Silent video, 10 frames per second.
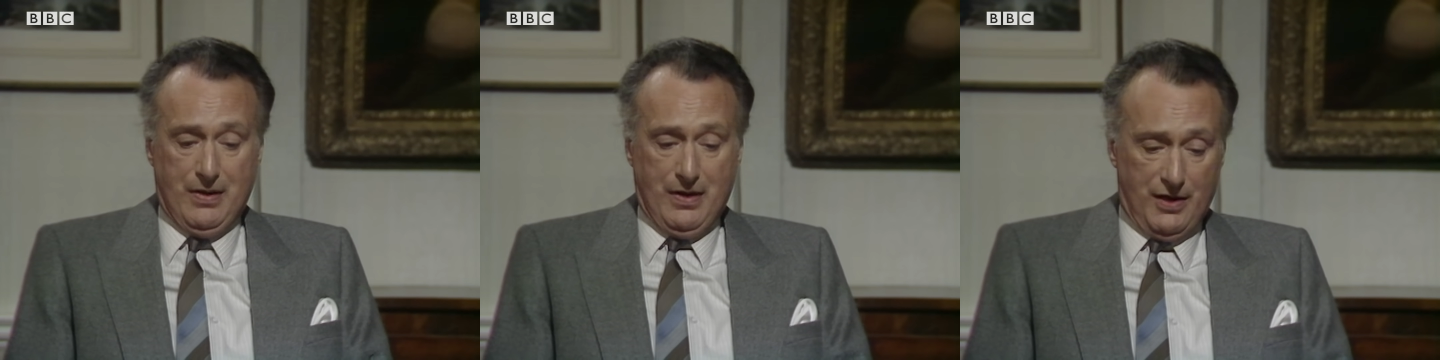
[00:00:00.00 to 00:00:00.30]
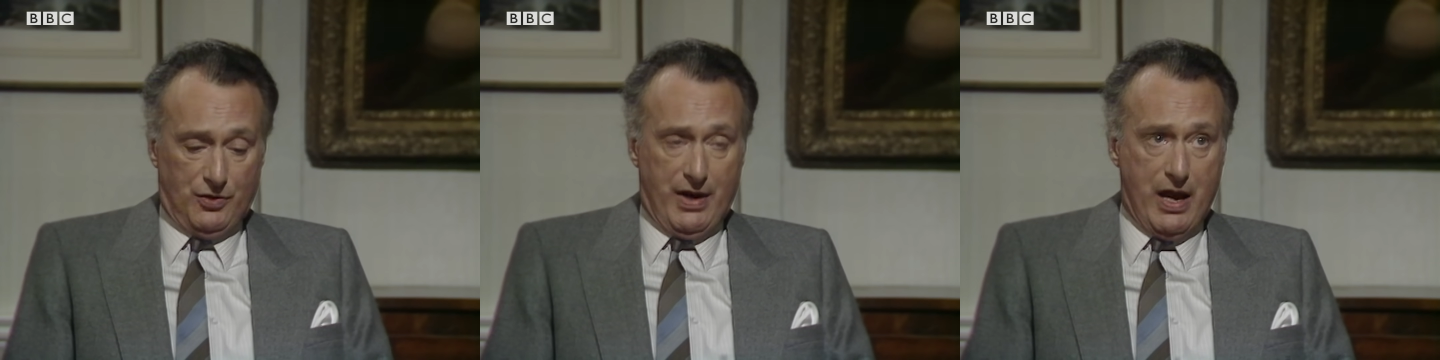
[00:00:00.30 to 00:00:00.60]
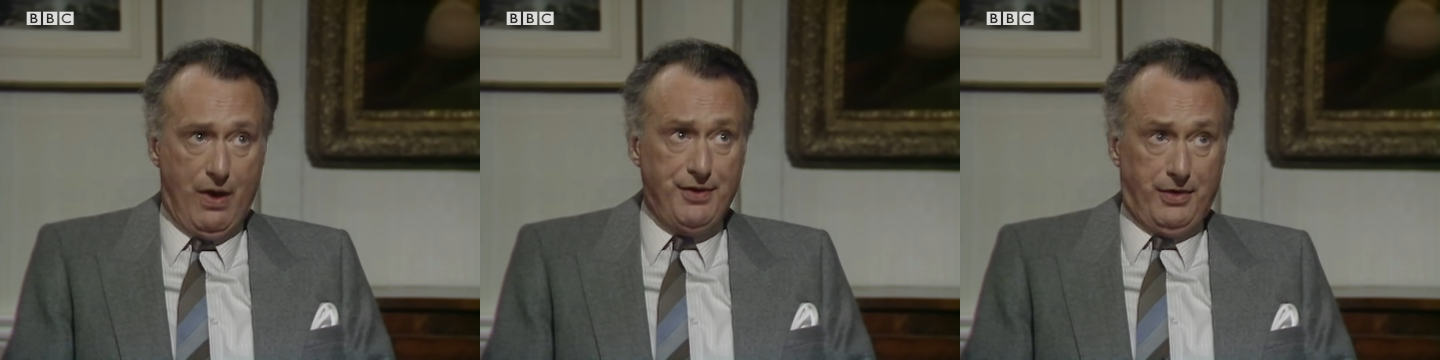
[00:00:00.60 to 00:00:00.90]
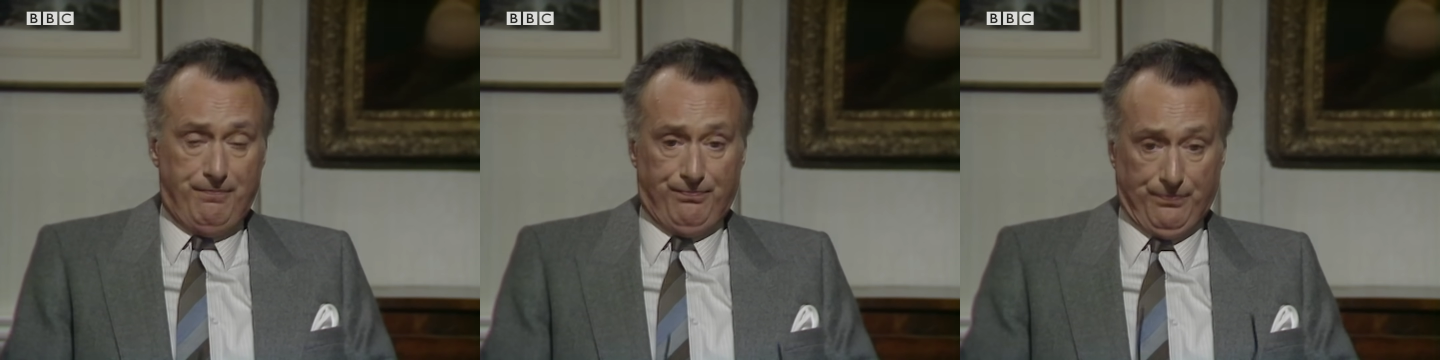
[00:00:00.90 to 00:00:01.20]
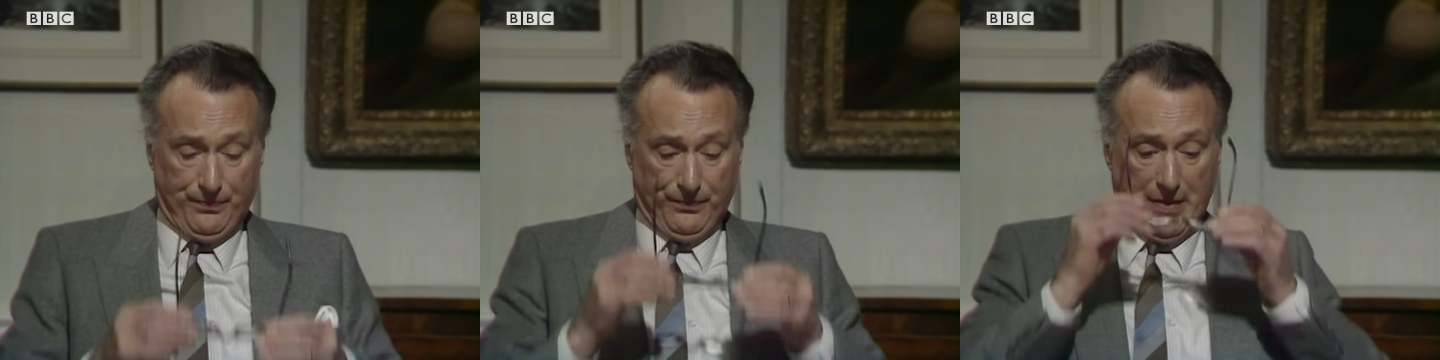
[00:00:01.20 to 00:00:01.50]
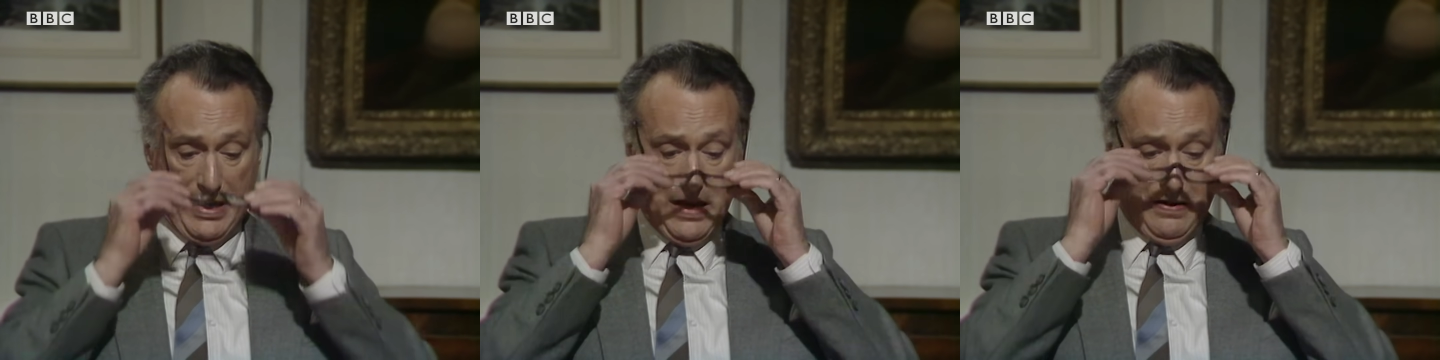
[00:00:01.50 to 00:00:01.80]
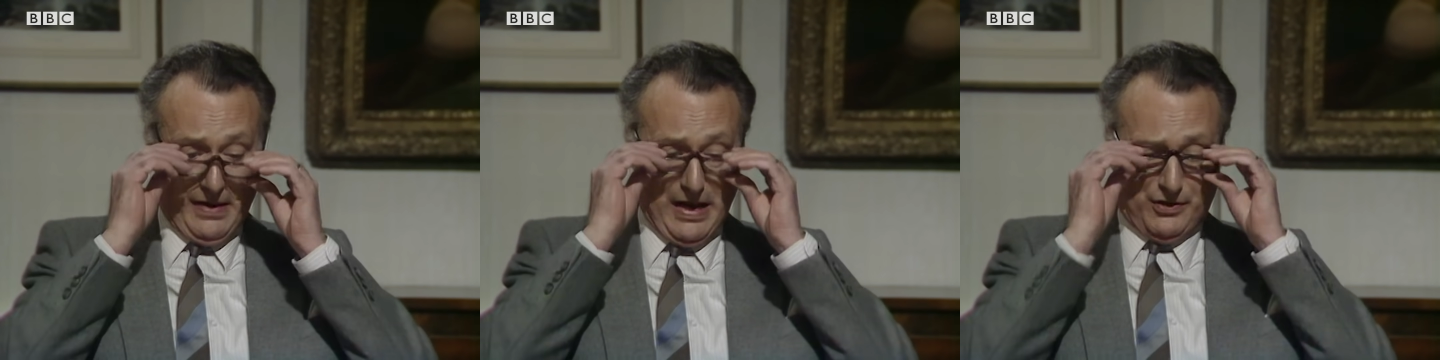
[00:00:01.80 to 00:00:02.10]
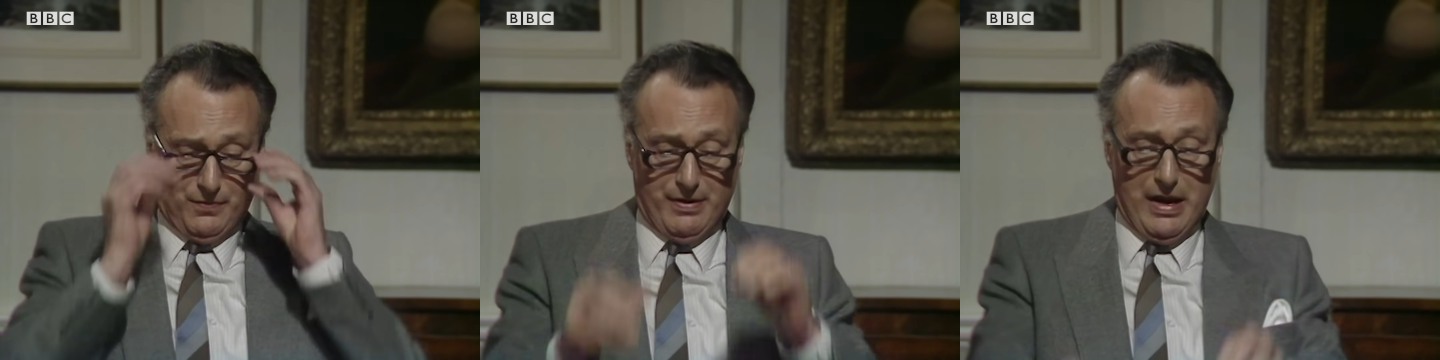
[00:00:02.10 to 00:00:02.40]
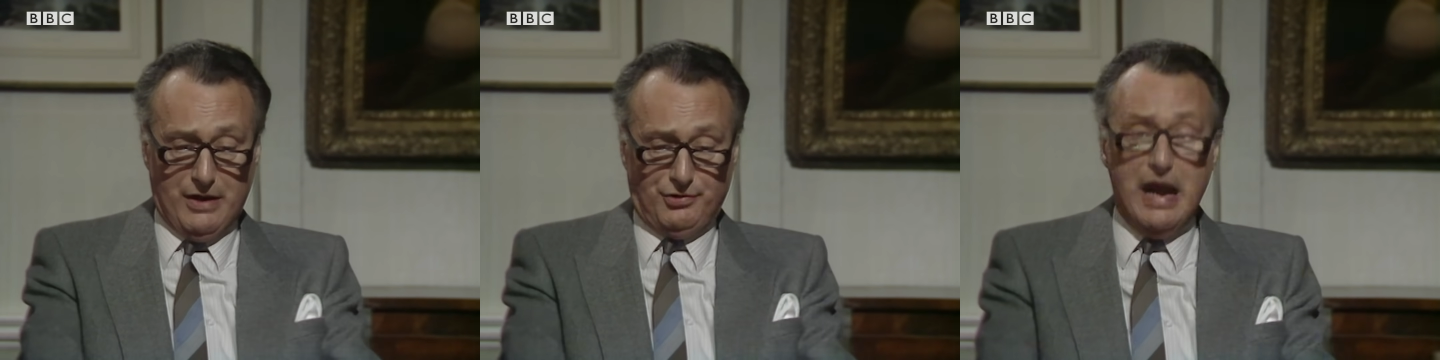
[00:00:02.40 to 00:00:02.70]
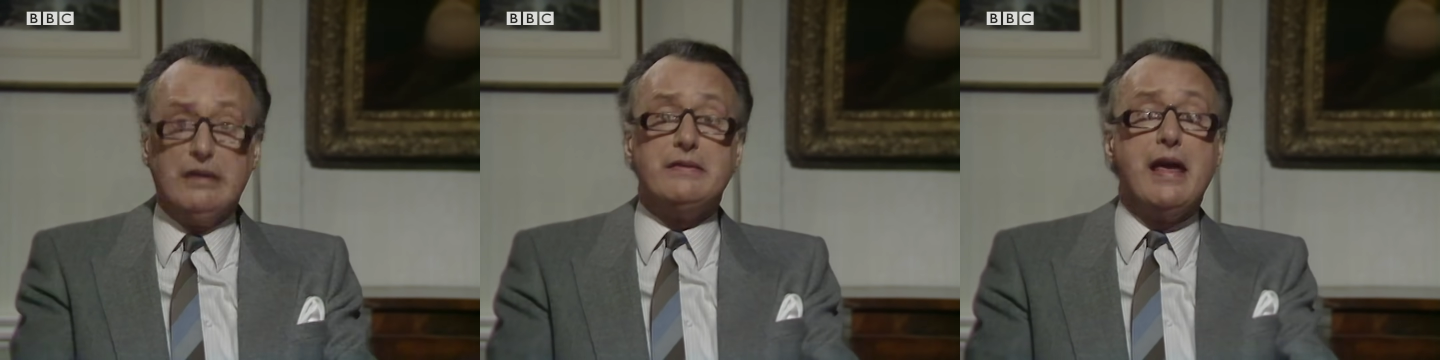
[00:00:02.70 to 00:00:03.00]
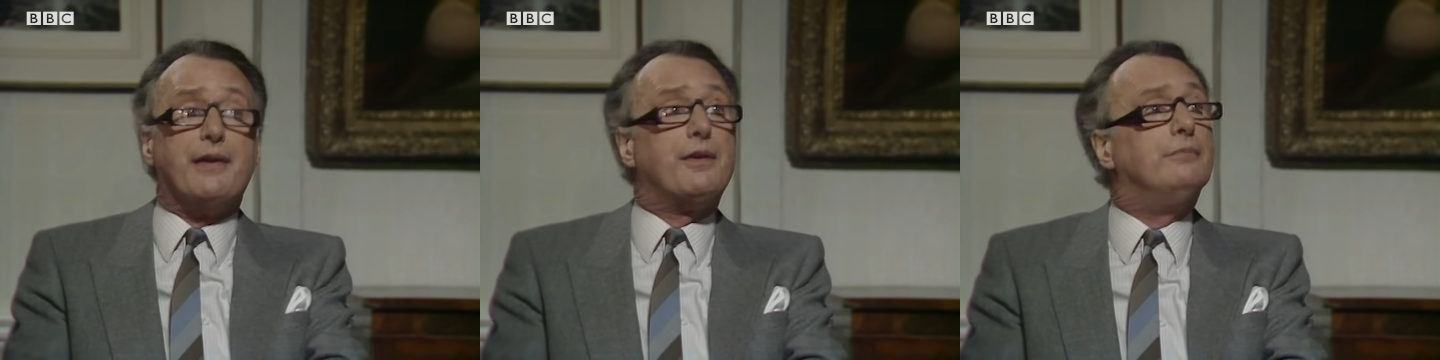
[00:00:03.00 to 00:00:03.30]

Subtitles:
That's what I want, and that's what I shall get.